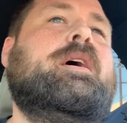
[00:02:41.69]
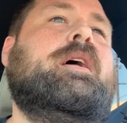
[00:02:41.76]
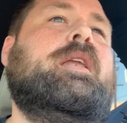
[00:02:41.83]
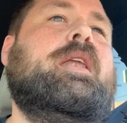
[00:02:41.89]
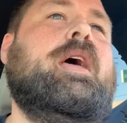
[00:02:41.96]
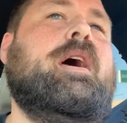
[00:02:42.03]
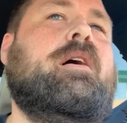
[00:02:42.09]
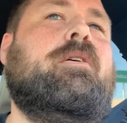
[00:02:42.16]

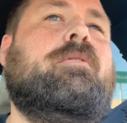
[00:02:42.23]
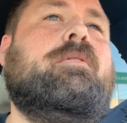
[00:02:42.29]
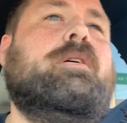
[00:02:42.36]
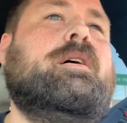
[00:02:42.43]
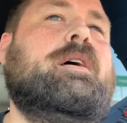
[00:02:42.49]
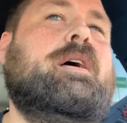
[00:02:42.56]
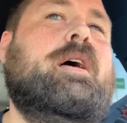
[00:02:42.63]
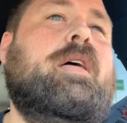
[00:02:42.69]
Now,
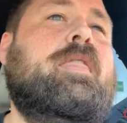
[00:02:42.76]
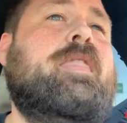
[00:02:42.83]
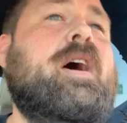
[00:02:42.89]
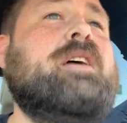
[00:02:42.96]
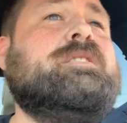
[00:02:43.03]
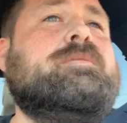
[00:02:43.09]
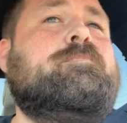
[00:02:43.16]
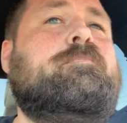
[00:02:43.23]

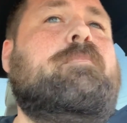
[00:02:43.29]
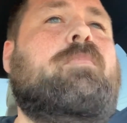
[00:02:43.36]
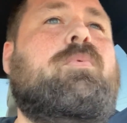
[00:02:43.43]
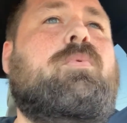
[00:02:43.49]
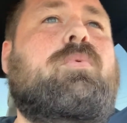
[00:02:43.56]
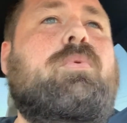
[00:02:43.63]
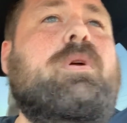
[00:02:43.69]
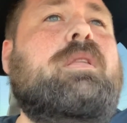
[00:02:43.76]
that's
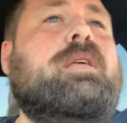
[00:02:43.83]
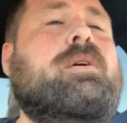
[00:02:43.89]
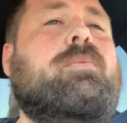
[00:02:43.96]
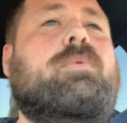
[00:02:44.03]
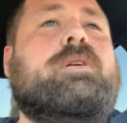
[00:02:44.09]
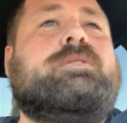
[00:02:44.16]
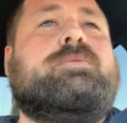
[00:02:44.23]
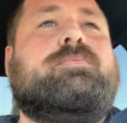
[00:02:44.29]
really
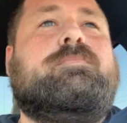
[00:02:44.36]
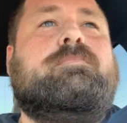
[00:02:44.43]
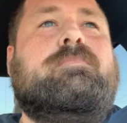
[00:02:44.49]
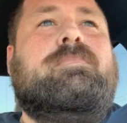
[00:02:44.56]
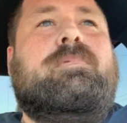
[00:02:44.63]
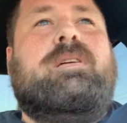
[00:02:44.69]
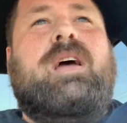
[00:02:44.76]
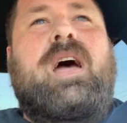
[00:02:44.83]
what's
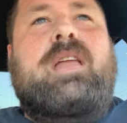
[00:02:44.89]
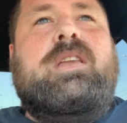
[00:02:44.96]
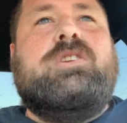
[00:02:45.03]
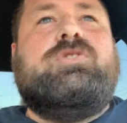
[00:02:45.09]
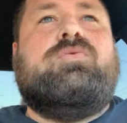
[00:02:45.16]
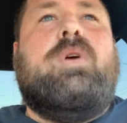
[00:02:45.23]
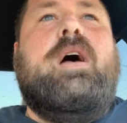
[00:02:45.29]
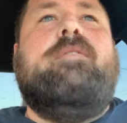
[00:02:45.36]
kind of
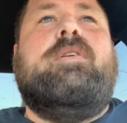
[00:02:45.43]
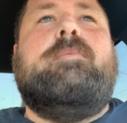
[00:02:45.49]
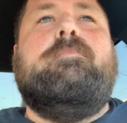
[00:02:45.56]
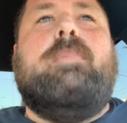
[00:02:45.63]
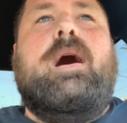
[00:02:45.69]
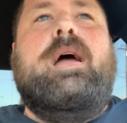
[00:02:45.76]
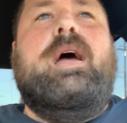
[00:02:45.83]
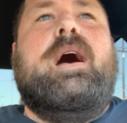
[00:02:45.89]
driving
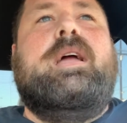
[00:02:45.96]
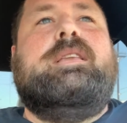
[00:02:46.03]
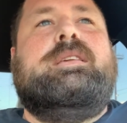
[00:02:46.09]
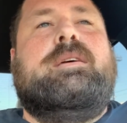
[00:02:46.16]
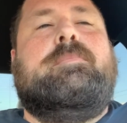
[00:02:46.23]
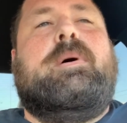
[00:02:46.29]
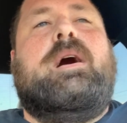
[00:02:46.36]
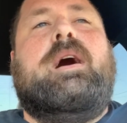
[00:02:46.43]
my
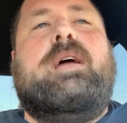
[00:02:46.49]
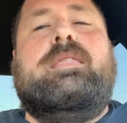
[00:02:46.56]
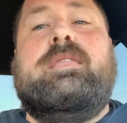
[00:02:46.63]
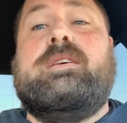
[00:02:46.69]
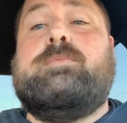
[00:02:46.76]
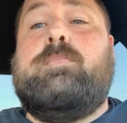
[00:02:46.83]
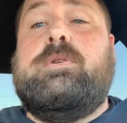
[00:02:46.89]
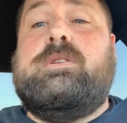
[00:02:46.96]
idea behind
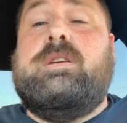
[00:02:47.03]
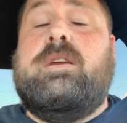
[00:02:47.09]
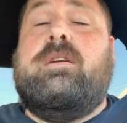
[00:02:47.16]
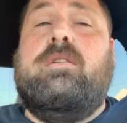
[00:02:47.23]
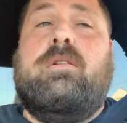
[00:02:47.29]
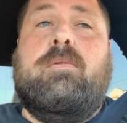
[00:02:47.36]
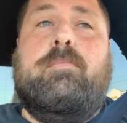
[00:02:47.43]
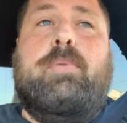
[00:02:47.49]
this
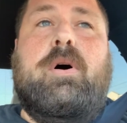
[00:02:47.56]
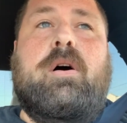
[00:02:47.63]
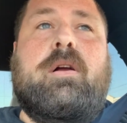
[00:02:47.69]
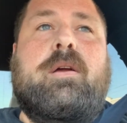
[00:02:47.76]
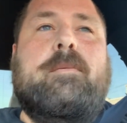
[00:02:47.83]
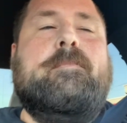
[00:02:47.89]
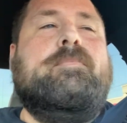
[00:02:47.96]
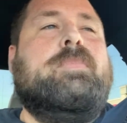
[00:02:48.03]
particular book.
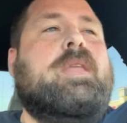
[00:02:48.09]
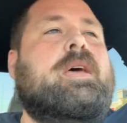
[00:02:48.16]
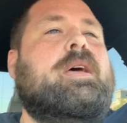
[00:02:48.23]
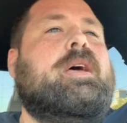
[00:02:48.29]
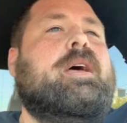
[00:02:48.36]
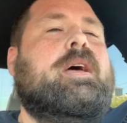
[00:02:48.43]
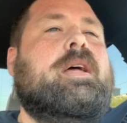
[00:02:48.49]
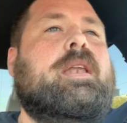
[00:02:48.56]

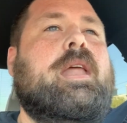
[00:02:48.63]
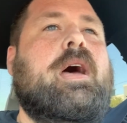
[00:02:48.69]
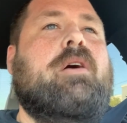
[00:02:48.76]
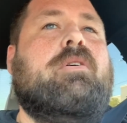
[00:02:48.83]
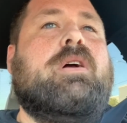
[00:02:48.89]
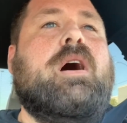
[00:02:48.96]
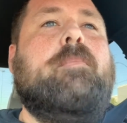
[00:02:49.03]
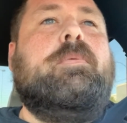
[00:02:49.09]

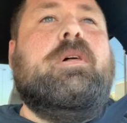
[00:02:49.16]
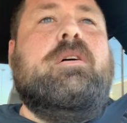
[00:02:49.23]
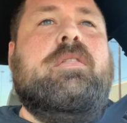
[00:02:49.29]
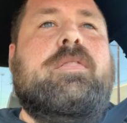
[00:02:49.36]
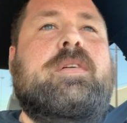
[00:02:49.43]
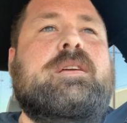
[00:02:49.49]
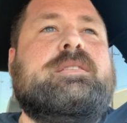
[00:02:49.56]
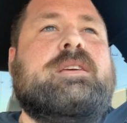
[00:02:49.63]
Now, a couple other
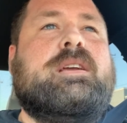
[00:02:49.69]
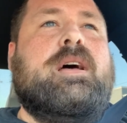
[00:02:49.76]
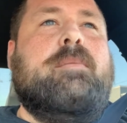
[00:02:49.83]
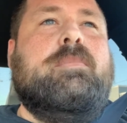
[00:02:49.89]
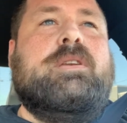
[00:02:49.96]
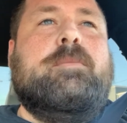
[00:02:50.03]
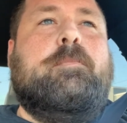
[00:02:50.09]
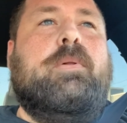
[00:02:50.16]
things that
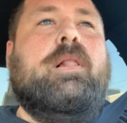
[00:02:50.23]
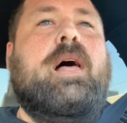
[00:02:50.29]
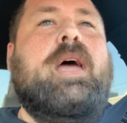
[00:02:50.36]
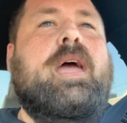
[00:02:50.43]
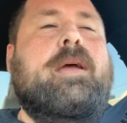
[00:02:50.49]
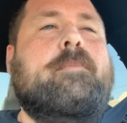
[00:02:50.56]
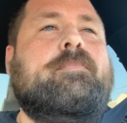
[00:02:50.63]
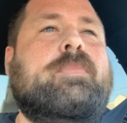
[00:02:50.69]
come into
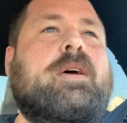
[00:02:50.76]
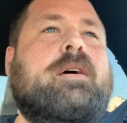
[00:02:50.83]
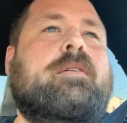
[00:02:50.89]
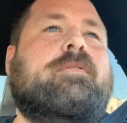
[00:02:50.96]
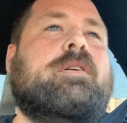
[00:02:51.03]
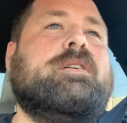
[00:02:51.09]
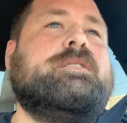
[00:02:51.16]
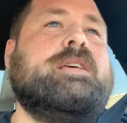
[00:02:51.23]
play,
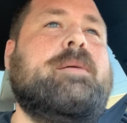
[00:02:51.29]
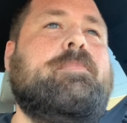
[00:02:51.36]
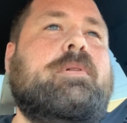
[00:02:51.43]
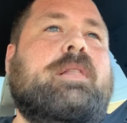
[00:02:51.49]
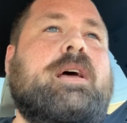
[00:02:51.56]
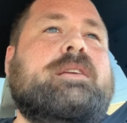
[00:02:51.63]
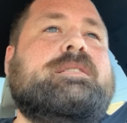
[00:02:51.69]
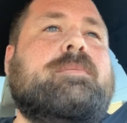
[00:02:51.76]
for example,
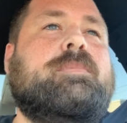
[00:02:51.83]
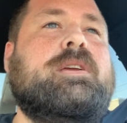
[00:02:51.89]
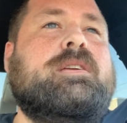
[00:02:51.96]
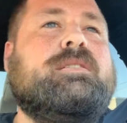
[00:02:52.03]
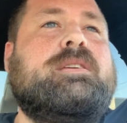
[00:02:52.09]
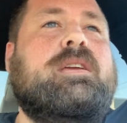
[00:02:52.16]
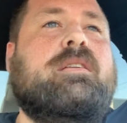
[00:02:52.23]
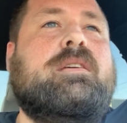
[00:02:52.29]
like Something
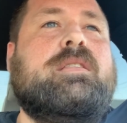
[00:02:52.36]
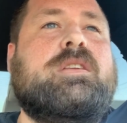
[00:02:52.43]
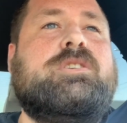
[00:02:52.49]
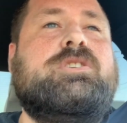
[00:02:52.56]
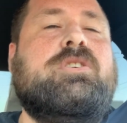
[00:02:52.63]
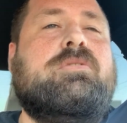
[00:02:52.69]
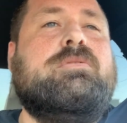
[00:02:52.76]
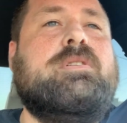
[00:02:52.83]
Is Killing the
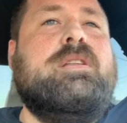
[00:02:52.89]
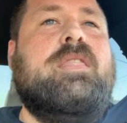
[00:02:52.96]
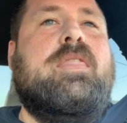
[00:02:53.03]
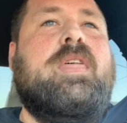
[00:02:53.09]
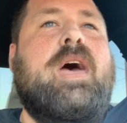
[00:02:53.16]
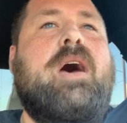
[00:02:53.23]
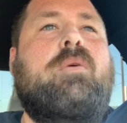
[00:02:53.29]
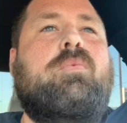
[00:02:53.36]
Children,
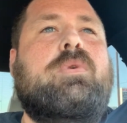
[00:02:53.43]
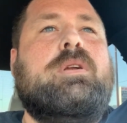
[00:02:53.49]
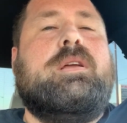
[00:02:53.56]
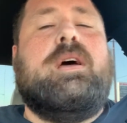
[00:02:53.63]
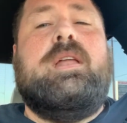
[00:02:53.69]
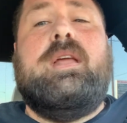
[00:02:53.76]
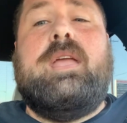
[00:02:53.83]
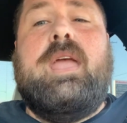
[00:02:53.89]
that one
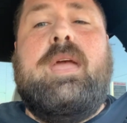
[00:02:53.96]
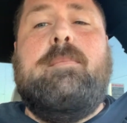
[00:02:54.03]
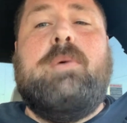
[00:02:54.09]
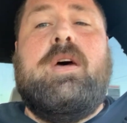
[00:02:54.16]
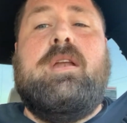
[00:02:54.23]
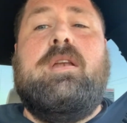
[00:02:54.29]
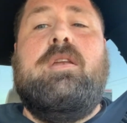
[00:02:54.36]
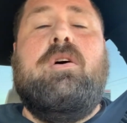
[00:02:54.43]
kind of came
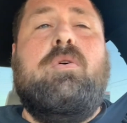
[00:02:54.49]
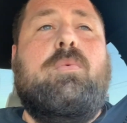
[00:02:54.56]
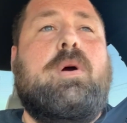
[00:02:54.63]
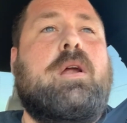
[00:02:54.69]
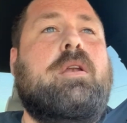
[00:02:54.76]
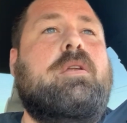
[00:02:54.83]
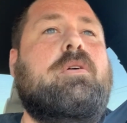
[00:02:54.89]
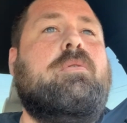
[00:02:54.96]
out of
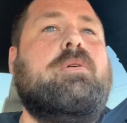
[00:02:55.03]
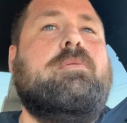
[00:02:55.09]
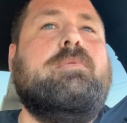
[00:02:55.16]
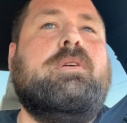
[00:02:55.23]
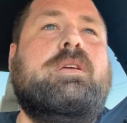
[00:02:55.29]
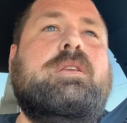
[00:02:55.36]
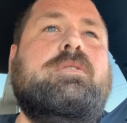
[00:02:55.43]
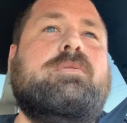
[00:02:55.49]
nowhere. No one
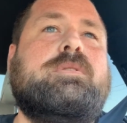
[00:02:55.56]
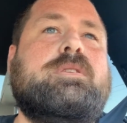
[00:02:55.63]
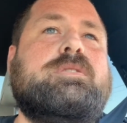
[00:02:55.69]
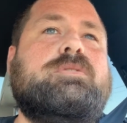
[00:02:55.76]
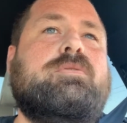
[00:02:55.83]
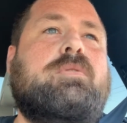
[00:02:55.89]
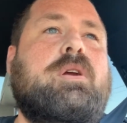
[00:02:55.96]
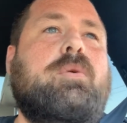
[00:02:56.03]
really knew what the
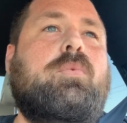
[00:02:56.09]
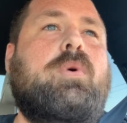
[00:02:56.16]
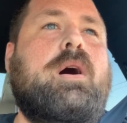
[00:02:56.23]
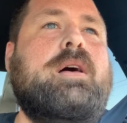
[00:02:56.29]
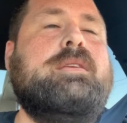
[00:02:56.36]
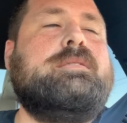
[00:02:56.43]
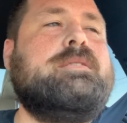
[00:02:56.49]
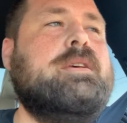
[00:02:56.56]
story
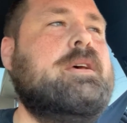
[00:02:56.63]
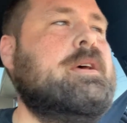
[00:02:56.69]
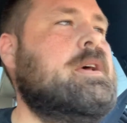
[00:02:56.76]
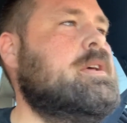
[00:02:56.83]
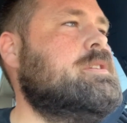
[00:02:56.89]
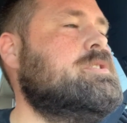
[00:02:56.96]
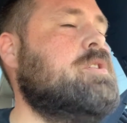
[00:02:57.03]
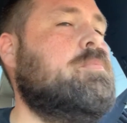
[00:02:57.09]
was,
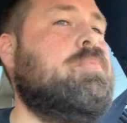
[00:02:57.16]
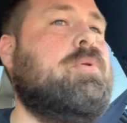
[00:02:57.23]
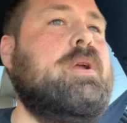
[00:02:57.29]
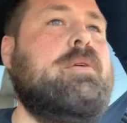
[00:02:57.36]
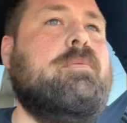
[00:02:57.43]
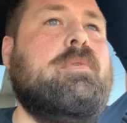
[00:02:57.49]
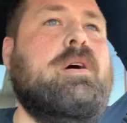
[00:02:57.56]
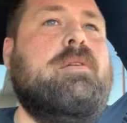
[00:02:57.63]
so
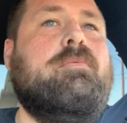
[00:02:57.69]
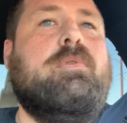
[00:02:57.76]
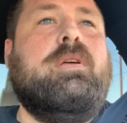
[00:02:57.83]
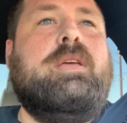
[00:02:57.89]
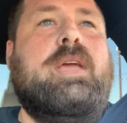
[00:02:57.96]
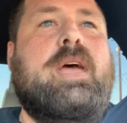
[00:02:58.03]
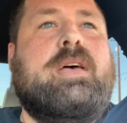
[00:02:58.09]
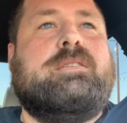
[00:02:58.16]
print run
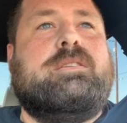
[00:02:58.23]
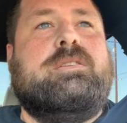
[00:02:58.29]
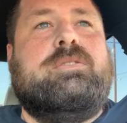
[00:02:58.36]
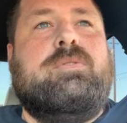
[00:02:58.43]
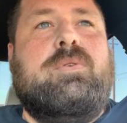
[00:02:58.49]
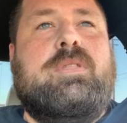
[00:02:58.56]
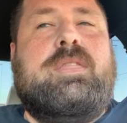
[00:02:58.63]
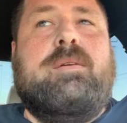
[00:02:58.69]
really has to
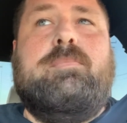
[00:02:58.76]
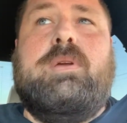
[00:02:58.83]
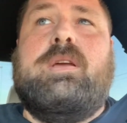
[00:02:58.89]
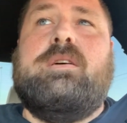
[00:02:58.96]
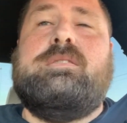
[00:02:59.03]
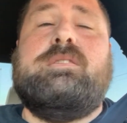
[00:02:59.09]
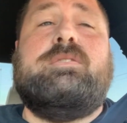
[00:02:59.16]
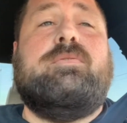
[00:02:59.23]
do with it
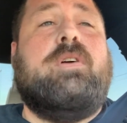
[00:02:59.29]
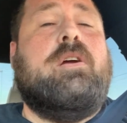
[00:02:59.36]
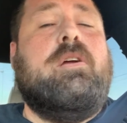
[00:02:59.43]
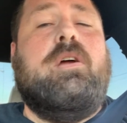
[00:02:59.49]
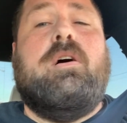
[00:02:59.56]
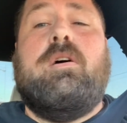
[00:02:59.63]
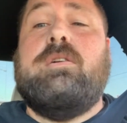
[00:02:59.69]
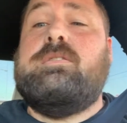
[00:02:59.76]
because it's
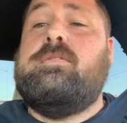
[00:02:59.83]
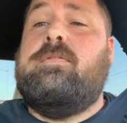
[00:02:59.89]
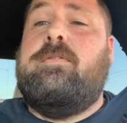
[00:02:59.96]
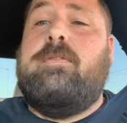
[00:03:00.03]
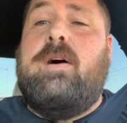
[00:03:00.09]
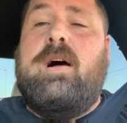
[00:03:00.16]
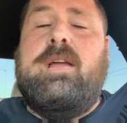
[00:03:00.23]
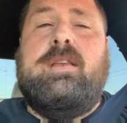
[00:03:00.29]
very hard to
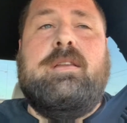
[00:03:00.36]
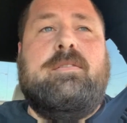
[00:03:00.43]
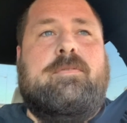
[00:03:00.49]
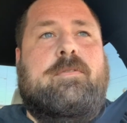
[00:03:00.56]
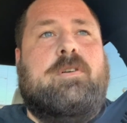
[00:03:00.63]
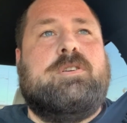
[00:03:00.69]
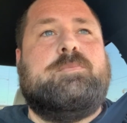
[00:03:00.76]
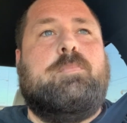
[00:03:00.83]
find in
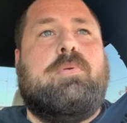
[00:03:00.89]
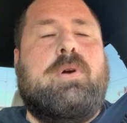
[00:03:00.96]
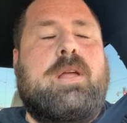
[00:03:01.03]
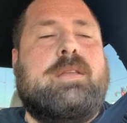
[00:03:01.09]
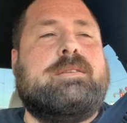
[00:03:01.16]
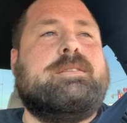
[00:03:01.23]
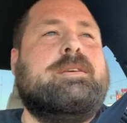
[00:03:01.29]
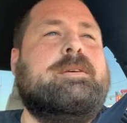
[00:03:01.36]
first print.